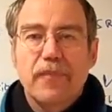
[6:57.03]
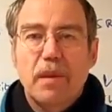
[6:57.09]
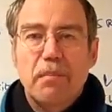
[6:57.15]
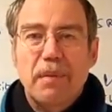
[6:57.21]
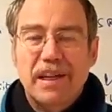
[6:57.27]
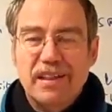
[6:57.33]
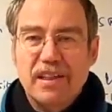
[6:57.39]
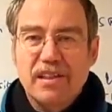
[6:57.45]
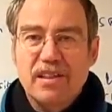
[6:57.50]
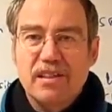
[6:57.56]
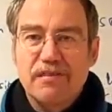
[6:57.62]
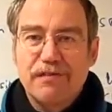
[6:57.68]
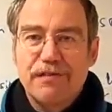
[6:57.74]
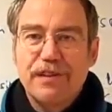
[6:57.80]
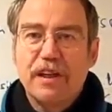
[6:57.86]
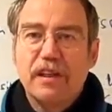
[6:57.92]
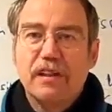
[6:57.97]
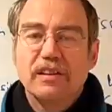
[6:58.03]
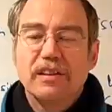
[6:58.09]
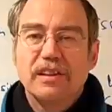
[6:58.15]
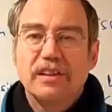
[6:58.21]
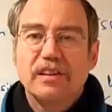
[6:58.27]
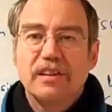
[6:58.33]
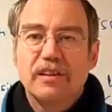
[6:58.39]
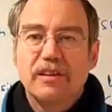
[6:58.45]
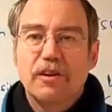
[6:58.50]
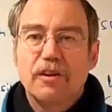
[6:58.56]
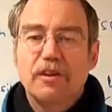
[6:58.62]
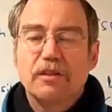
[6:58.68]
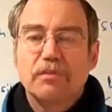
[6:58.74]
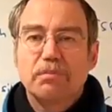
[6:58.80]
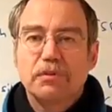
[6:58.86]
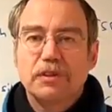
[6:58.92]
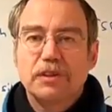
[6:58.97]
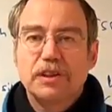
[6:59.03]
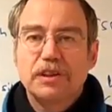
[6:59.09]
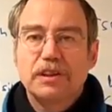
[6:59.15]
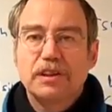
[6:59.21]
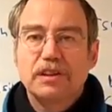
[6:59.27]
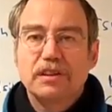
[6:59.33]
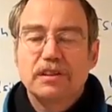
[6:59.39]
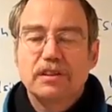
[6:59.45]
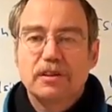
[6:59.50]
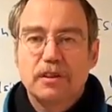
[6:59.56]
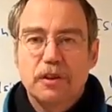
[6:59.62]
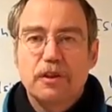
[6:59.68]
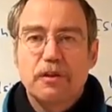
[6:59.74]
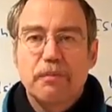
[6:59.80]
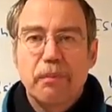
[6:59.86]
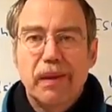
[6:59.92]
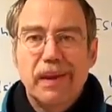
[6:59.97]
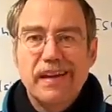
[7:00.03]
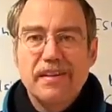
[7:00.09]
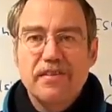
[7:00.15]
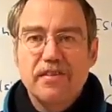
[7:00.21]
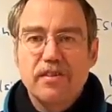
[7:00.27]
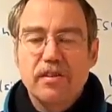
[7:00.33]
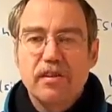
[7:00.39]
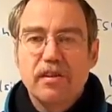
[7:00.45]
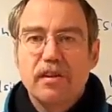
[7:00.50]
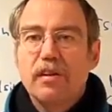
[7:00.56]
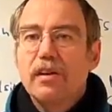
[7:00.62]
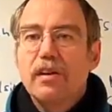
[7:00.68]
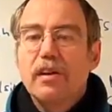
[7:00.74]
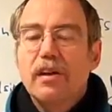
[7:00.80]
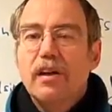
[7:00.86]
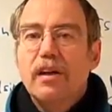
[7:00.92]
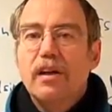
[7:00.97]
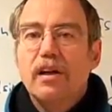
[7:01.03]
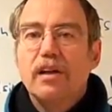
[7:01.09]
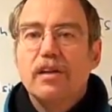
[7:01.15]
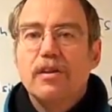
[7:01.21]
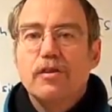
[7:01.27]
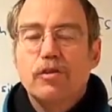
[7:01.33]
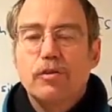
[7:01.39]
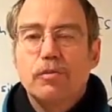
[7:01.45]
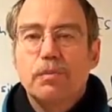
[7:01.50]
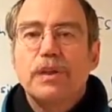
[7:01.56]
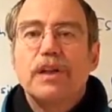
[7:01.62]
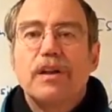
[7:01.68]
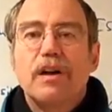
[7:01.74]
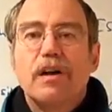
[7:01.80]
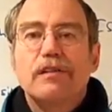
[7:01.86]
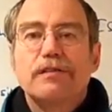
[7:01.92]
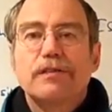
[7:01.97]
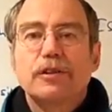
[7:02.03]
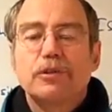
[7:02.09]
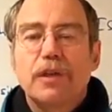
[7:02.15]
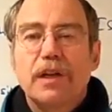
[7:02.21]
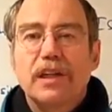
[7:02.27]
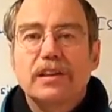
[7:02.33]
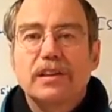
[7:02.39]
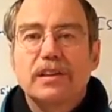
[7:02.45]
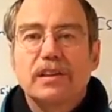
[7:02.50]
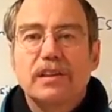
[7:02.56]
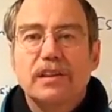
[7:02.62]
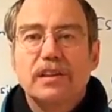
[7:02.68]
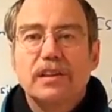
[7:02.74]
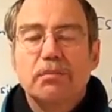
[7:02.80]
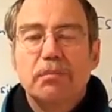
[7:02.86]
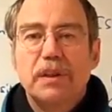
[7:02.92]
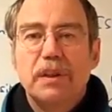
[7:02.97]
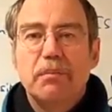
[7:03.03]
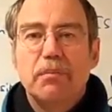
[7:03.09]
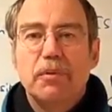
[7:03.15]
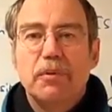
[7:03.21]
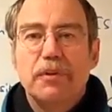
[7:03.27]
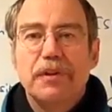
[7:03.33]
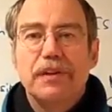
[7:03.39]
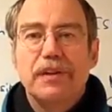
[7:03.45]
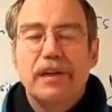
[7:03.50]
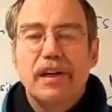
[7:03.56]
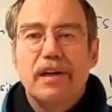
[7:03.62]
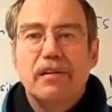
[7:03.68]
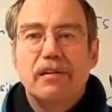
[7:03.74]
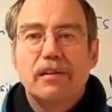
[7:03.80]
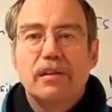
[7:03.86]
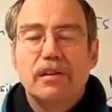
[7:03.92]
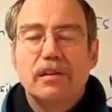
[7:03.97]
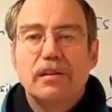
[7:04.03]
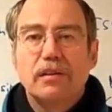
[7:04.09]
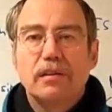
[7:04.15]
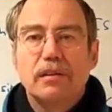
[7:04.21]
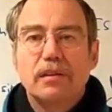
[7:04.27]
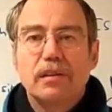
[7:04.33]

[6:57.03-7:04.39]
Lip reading: magnetic field in the current position and current place, should be enough to actually pinpoint our